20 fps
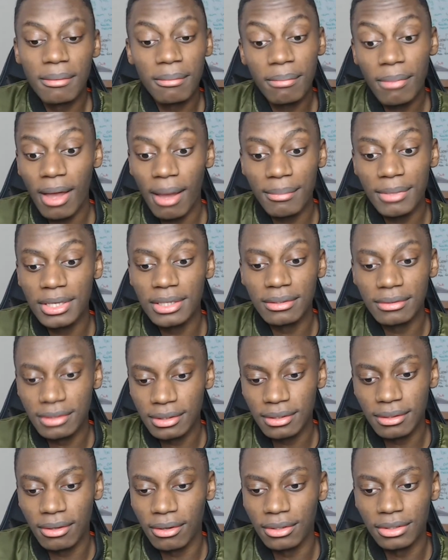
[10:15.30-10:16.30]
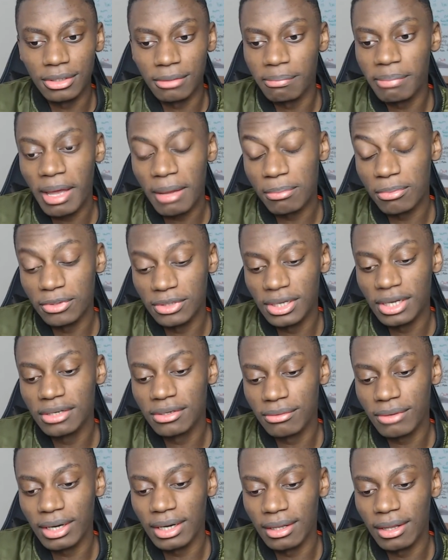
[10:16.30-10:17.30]
I mean, under Pep, we did
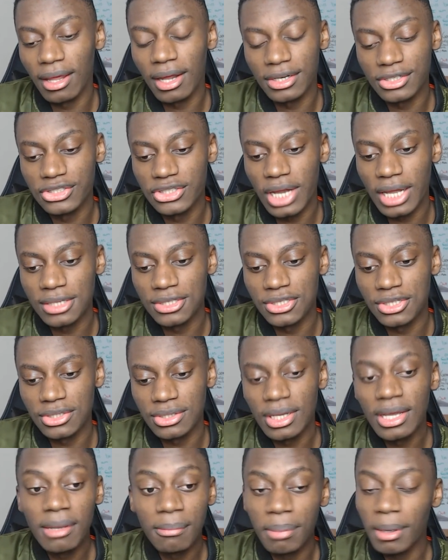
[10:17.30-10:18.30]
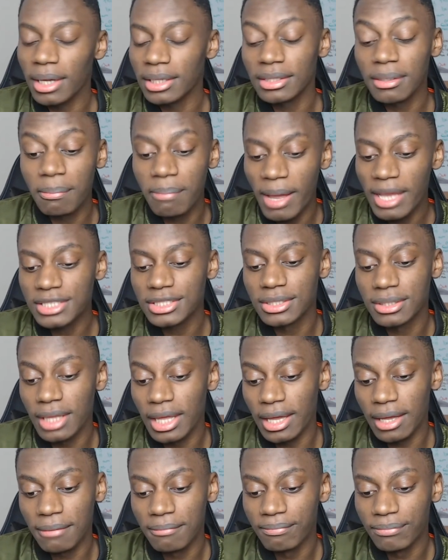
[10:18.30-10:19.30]
create a lot of chances. But the best
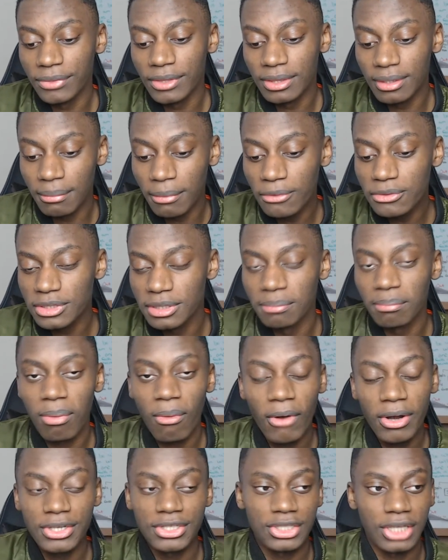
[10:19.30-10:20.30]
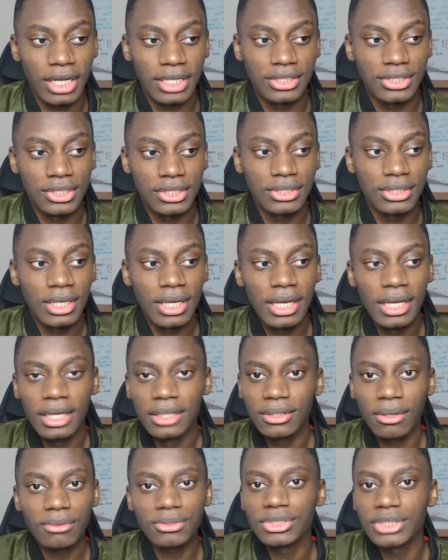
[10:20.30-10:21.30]
thing, the most important chances,
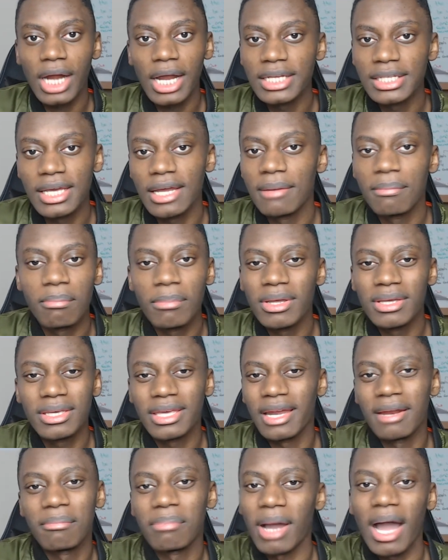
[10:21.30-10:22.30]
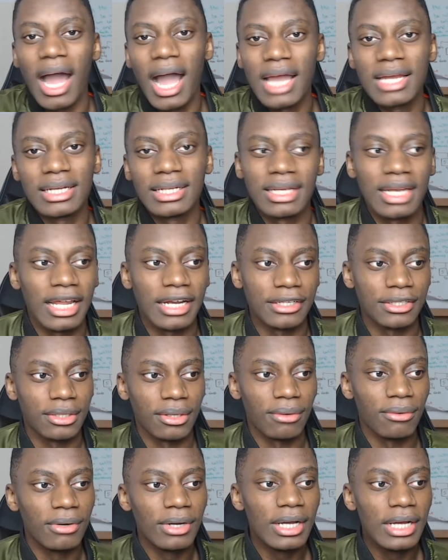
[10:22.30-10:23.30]
don't try and get in behind
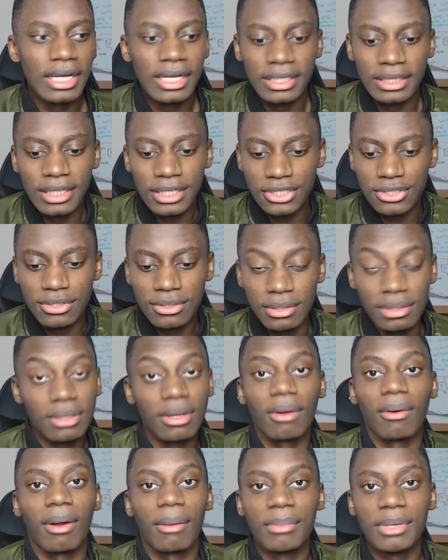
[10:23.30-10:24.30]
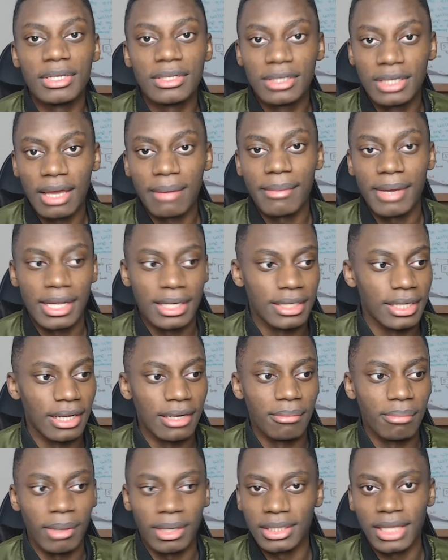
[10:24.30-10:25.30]
Atletico. Kimmich
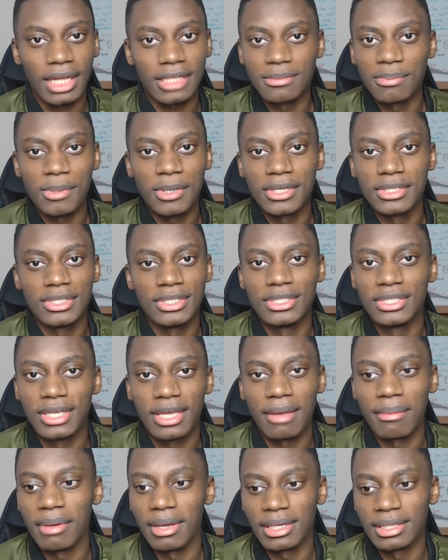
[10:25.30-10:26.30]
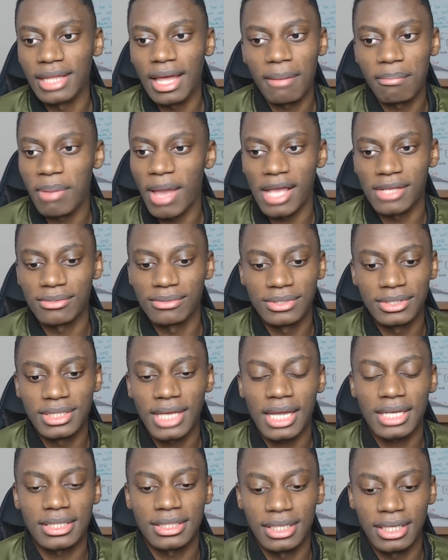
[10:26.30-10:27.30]
did, but that's because he's Kimmich and that pass was
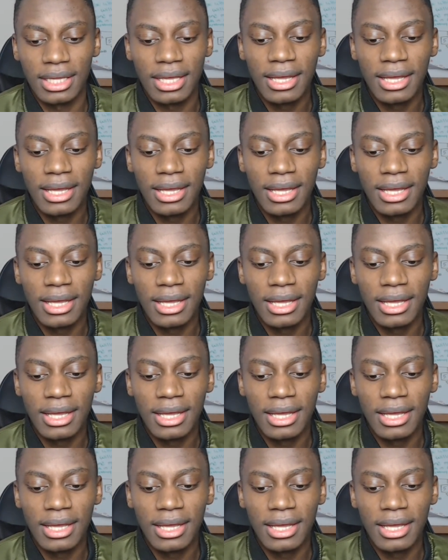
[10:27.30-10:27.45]
sexy.